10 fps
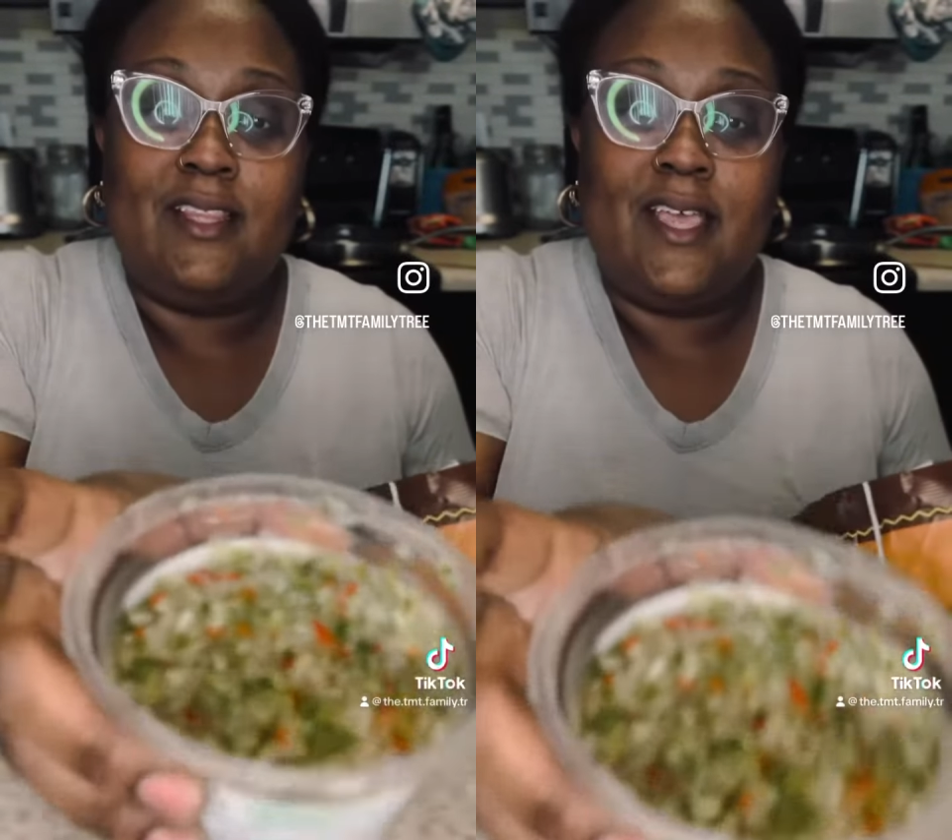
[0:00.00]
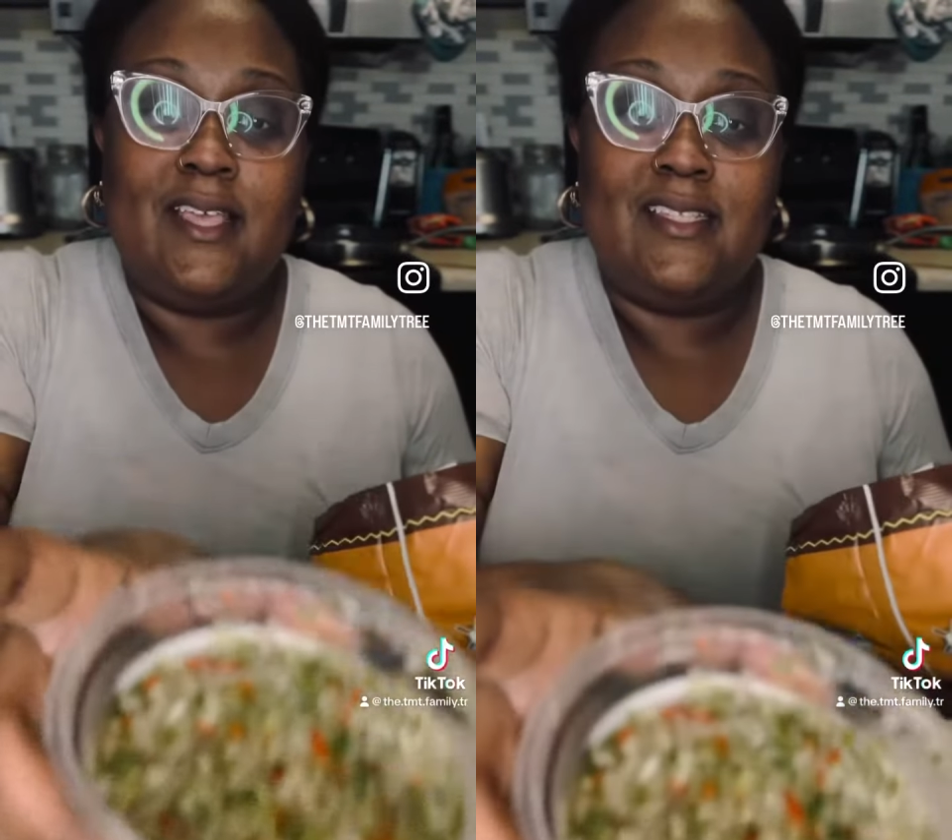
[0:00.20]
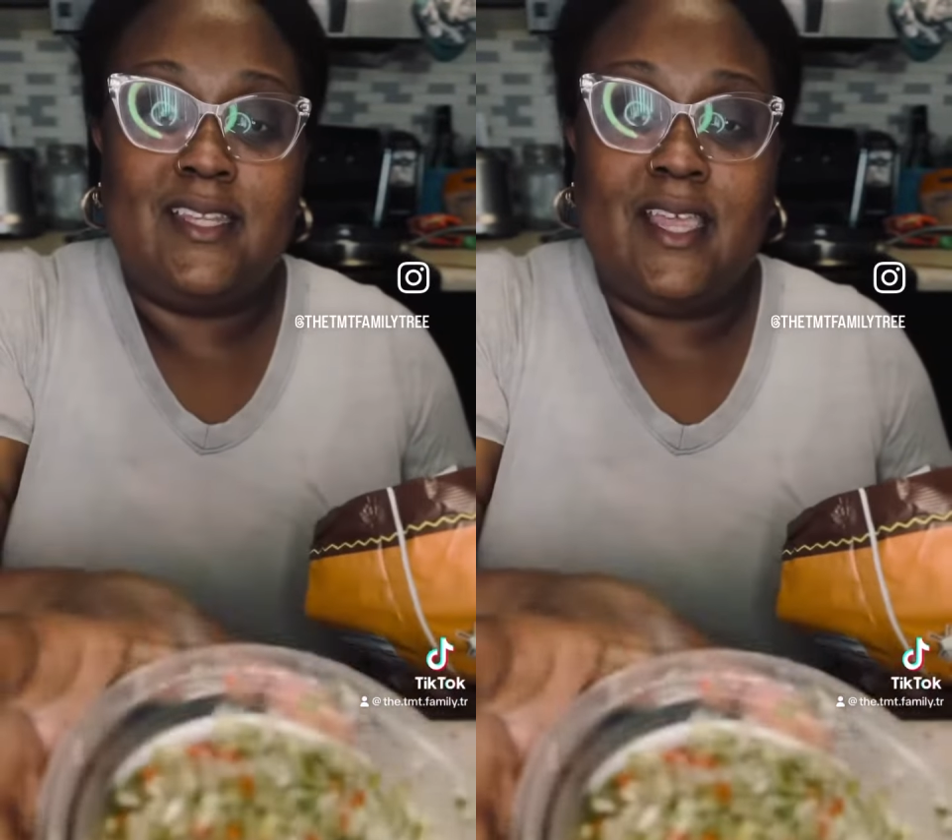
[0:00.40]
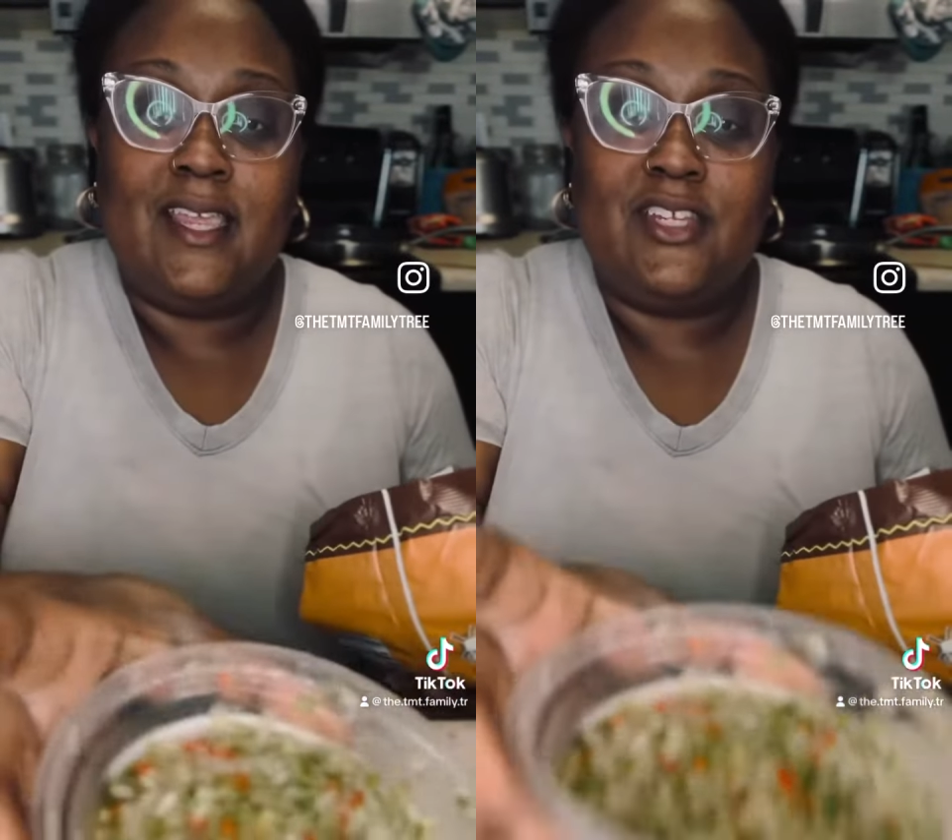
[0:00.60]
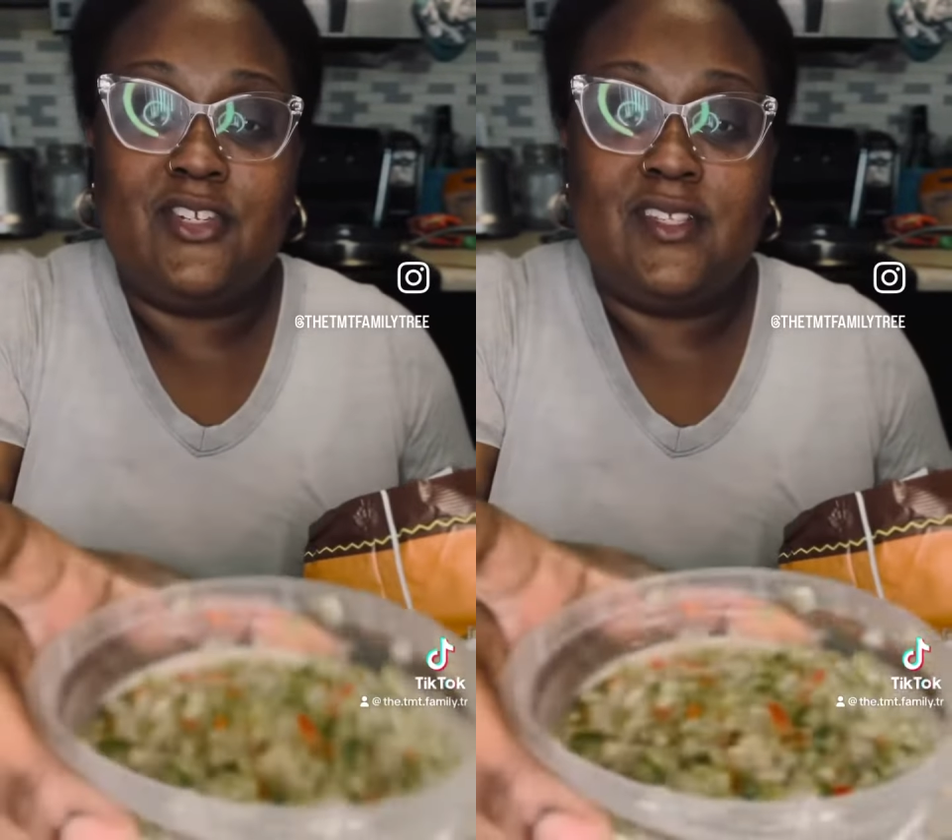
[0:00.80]
last night
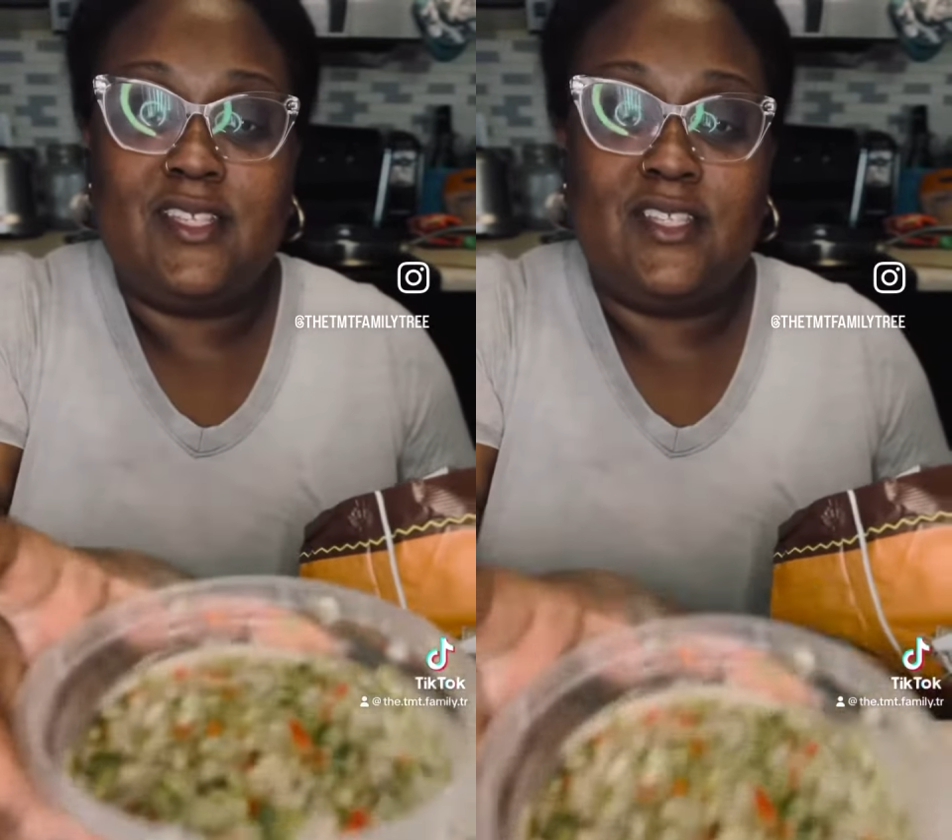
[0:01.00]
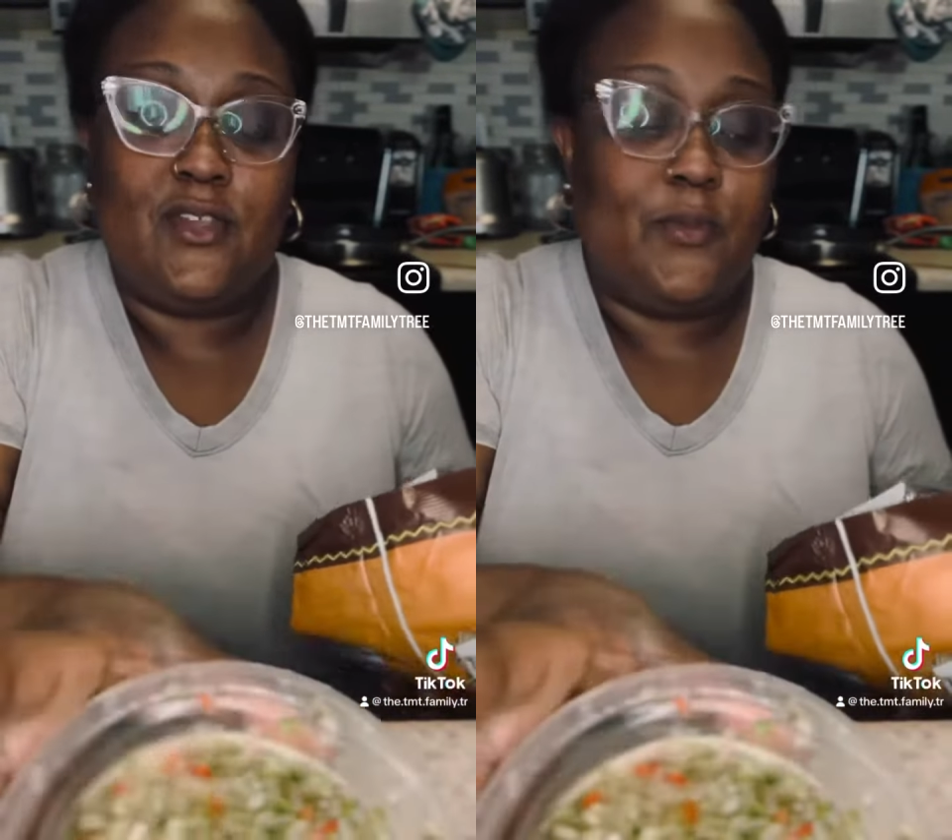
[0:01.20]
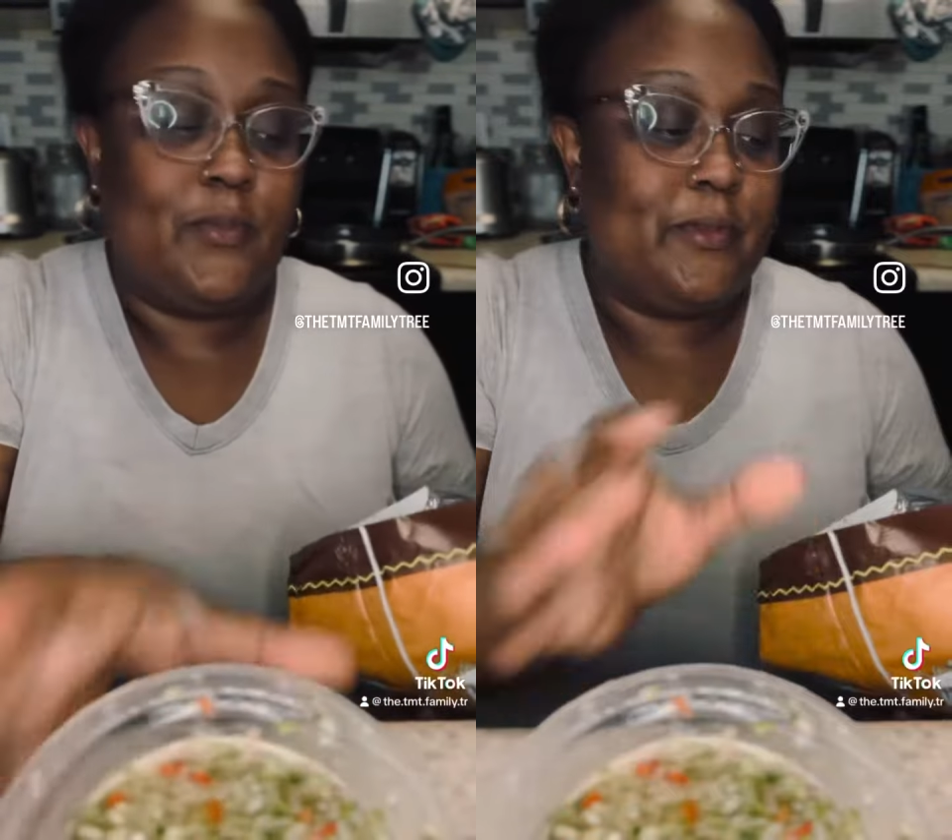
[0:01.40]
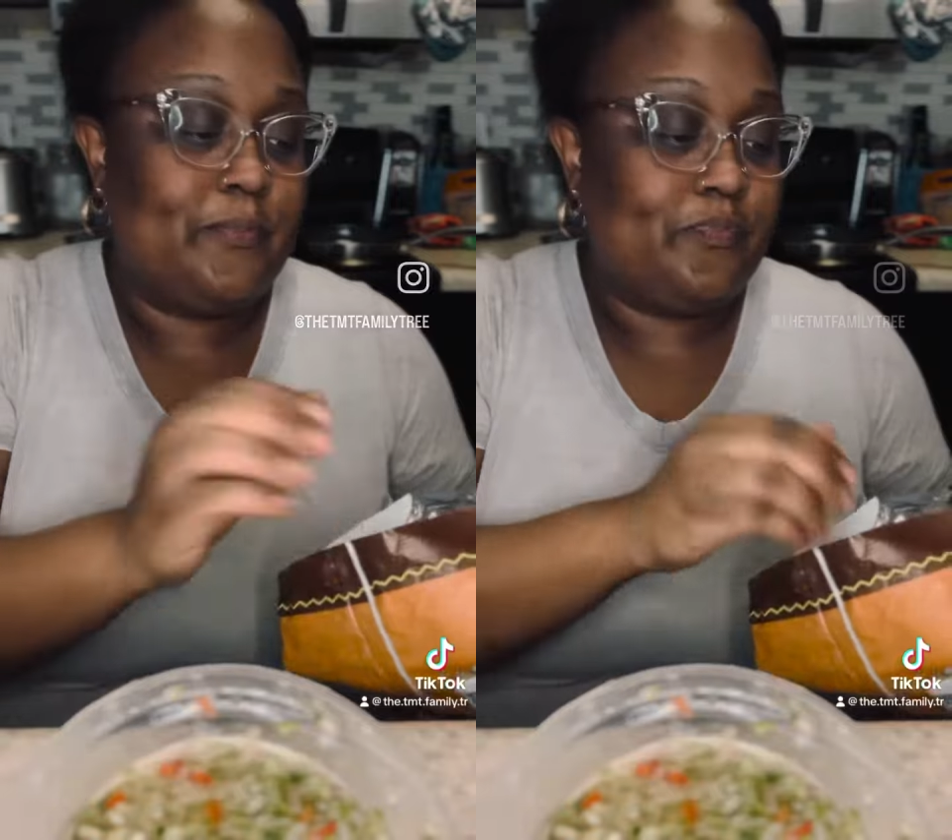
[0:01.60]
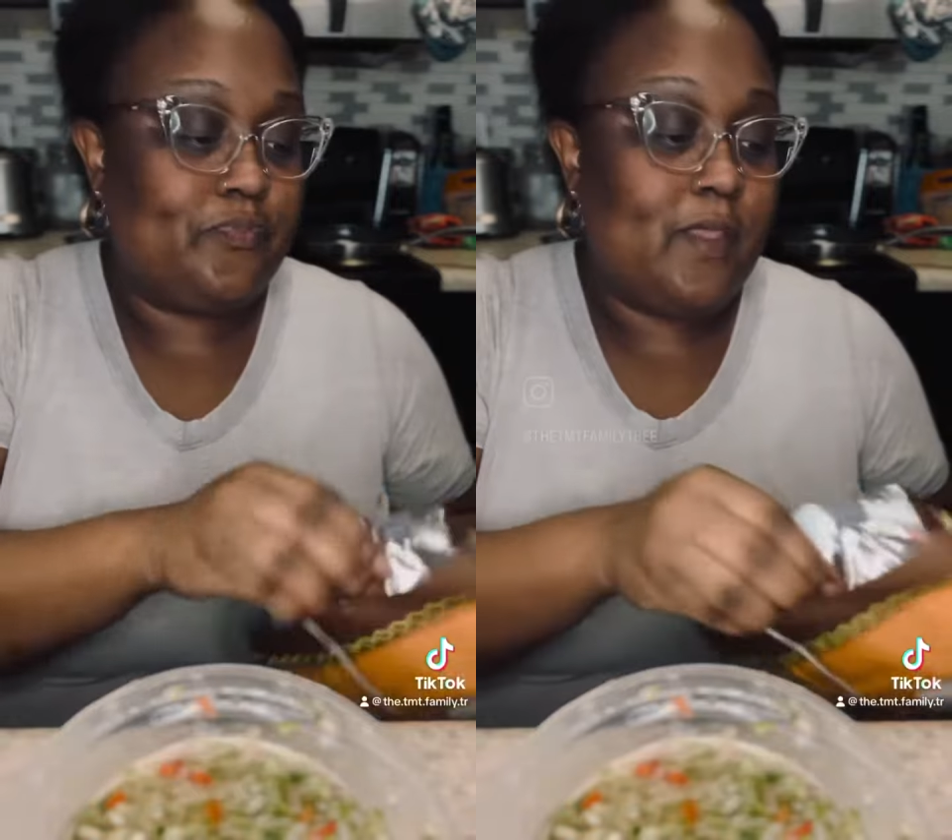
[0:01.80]
as you see it's open